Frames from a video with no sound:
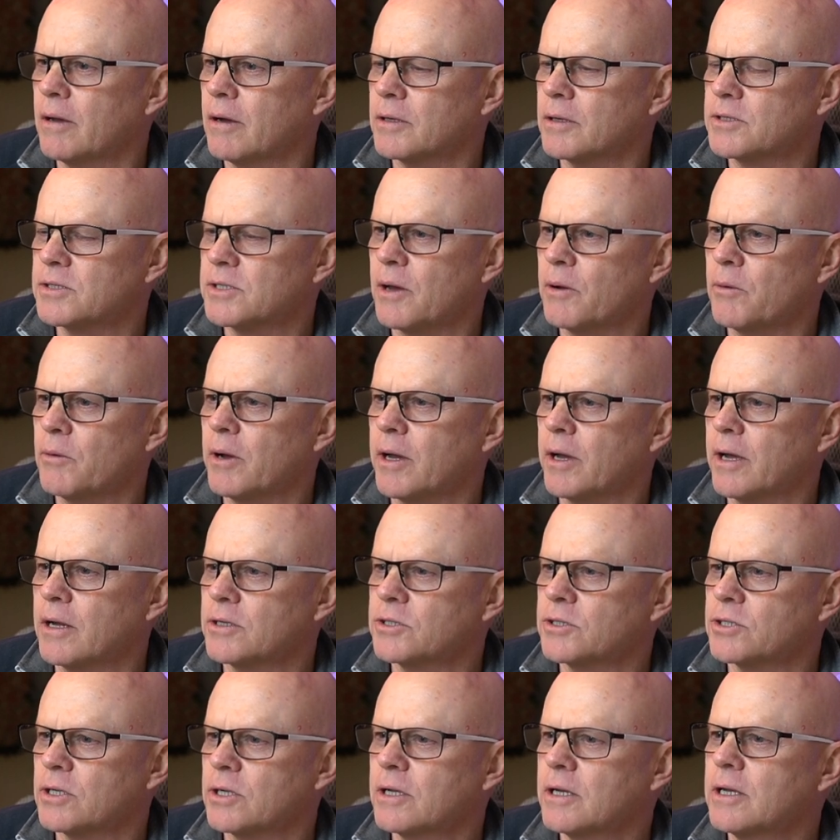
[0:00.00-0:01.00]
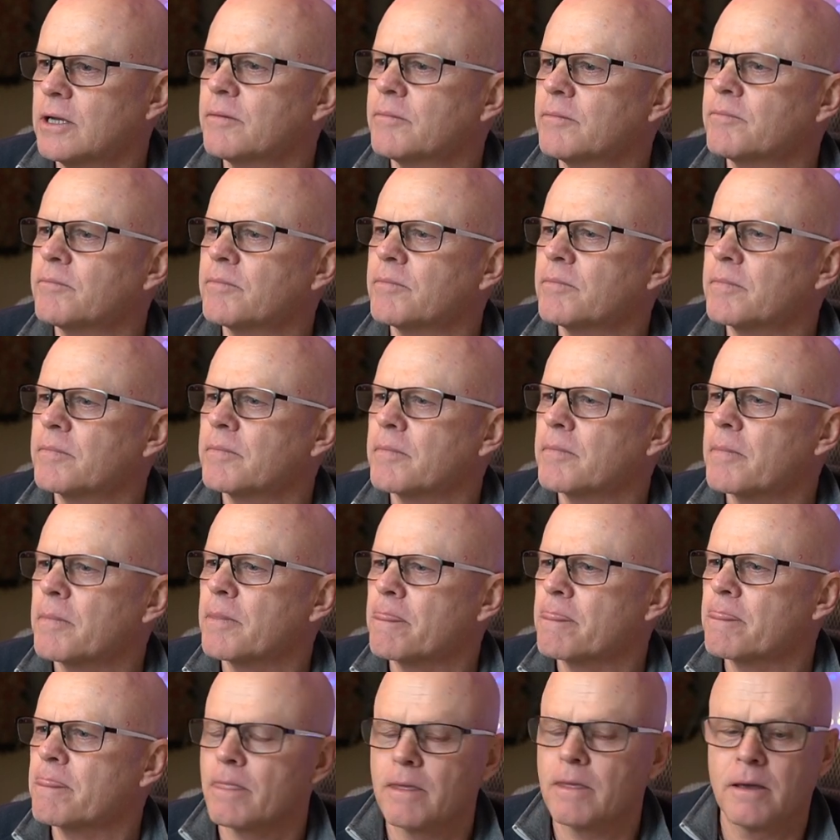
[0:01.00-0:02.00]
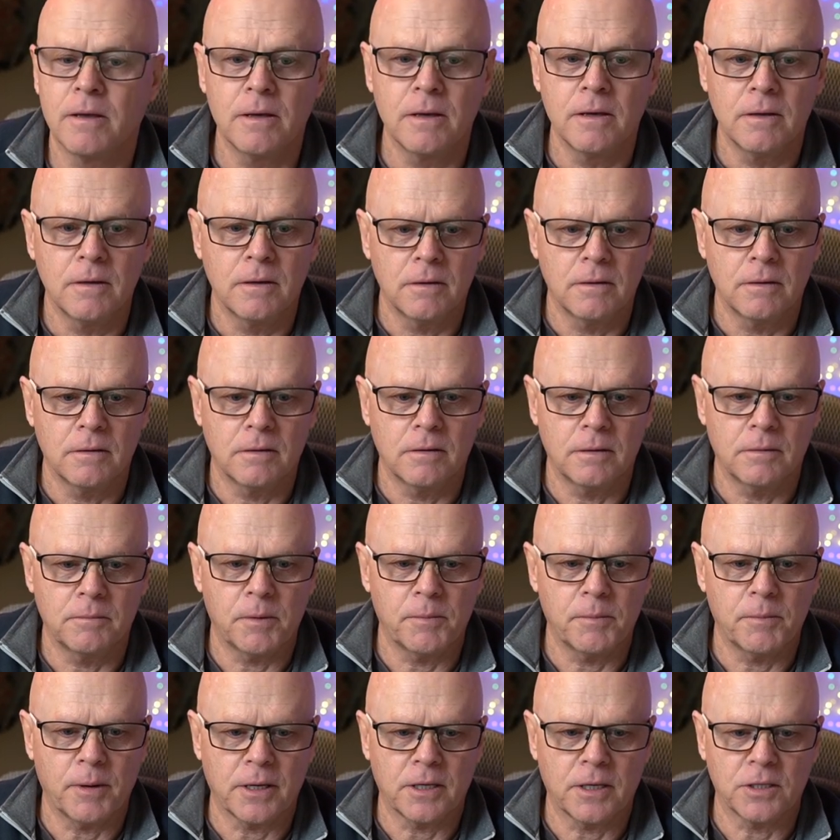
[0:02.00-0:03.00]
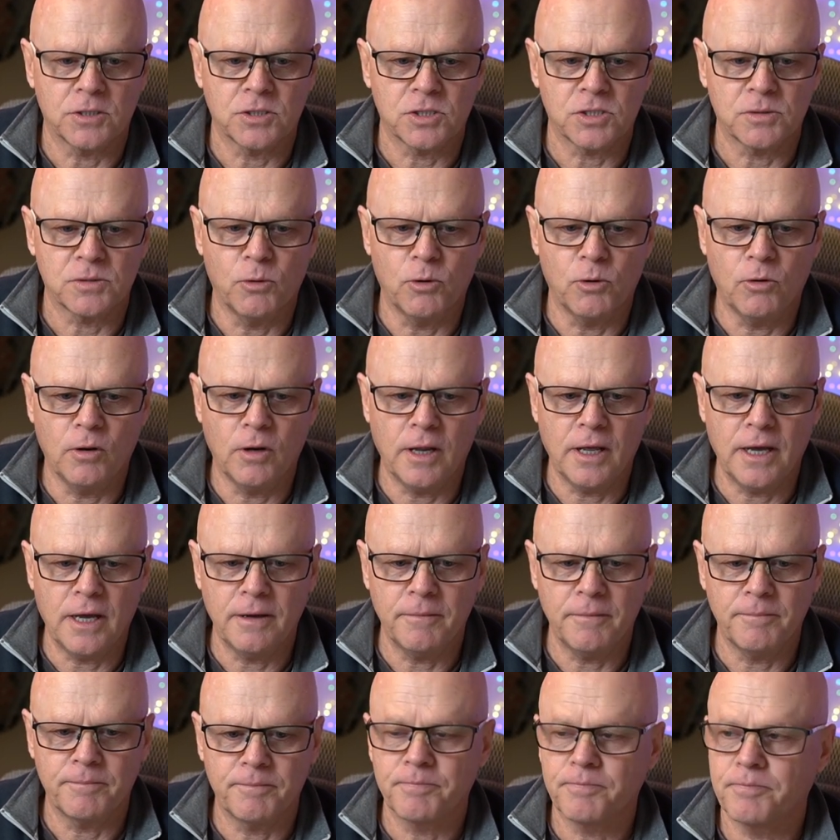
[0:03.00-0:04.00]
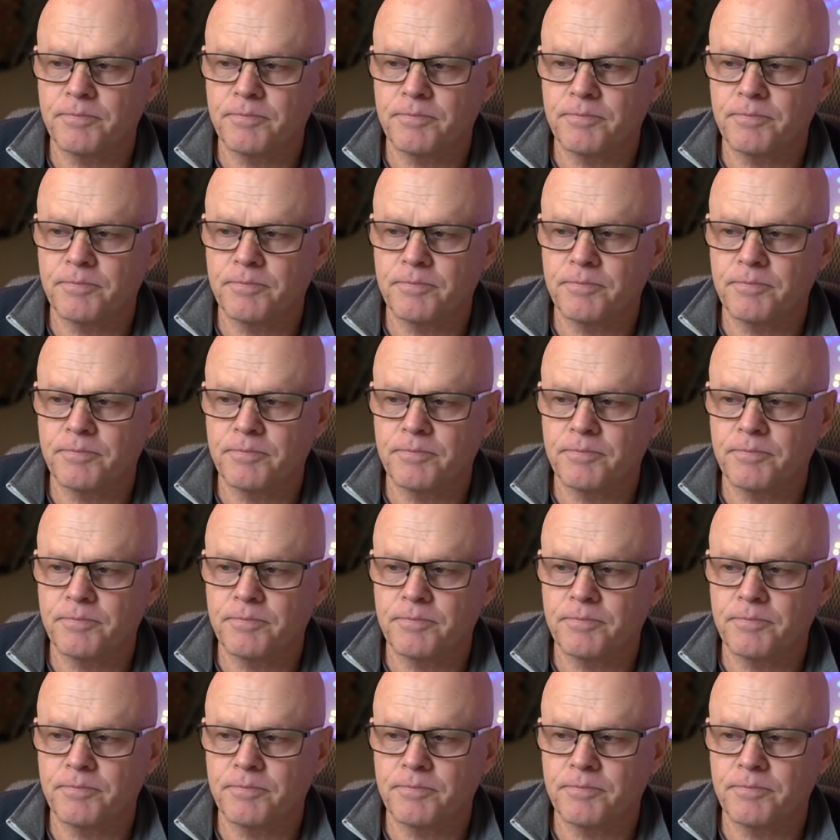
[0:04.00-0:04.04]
Oh, it's that way actually. Let me make it smaller.